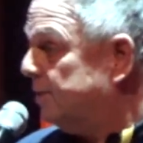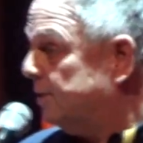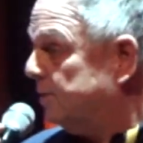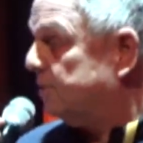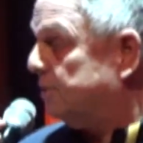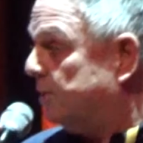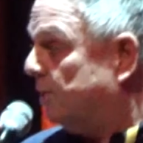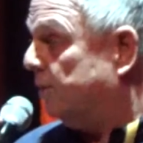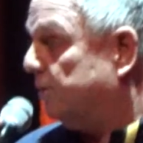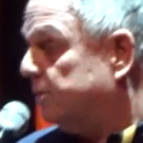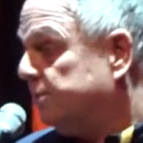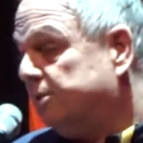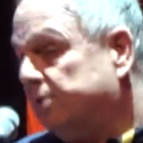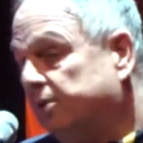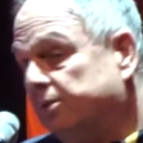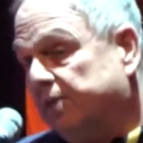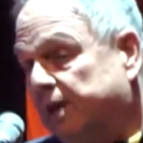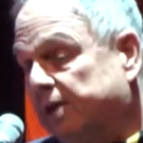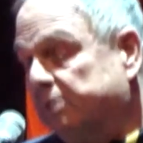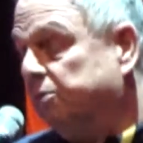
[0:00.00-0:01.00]
So
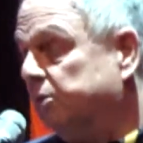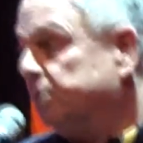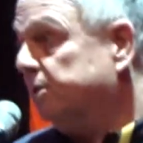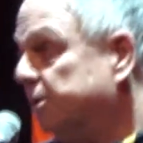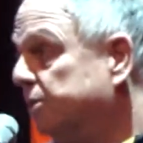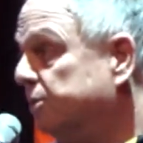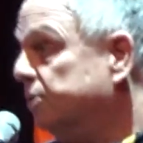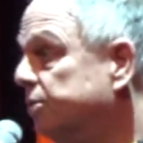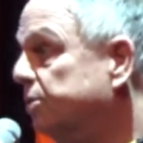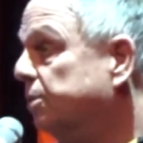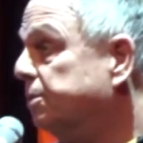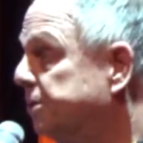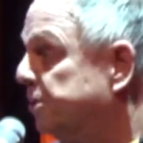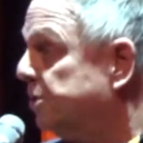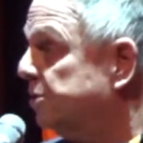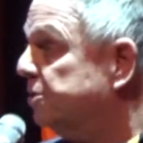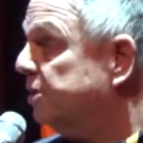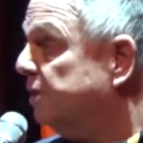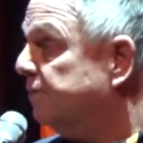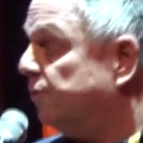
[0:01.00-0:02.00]
that was a good
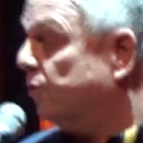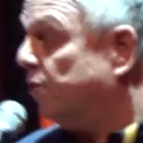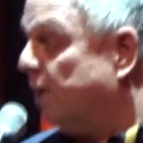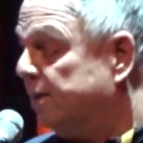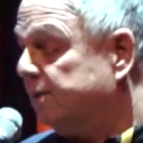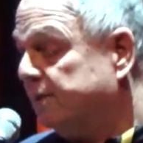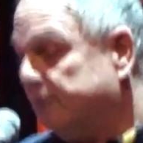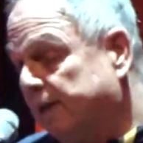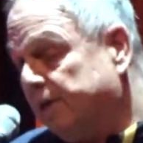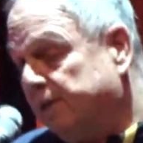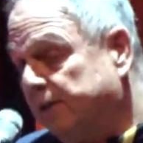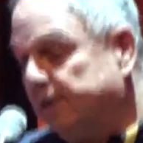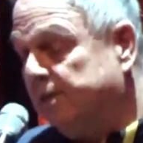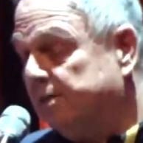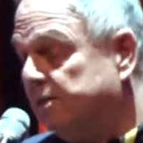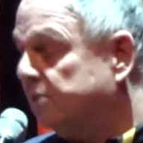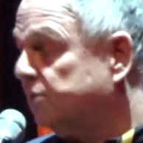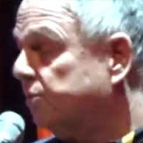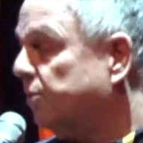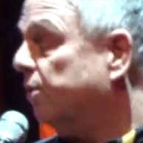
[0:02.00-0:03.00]
opportunity for us, and I think
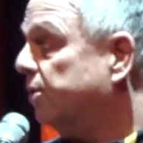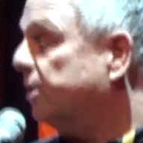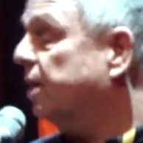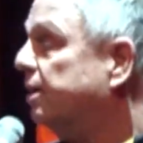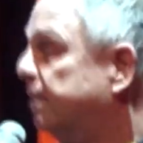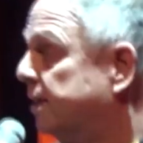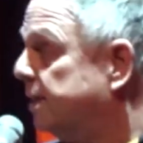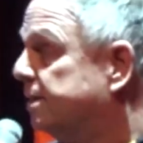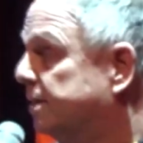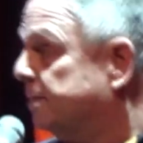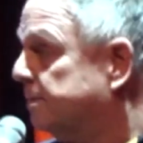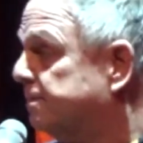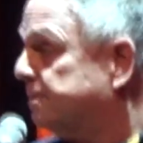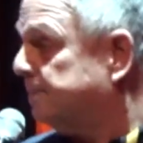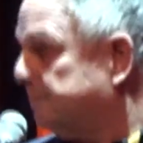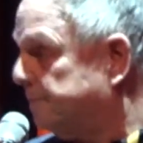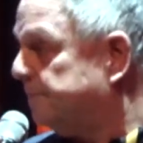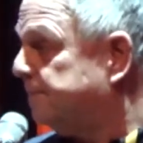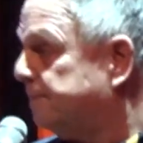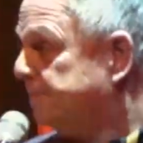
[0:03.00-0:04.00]
he's a strong character.
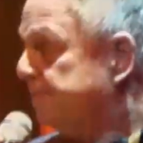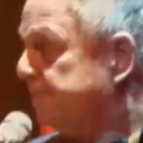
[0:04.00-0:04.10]
It's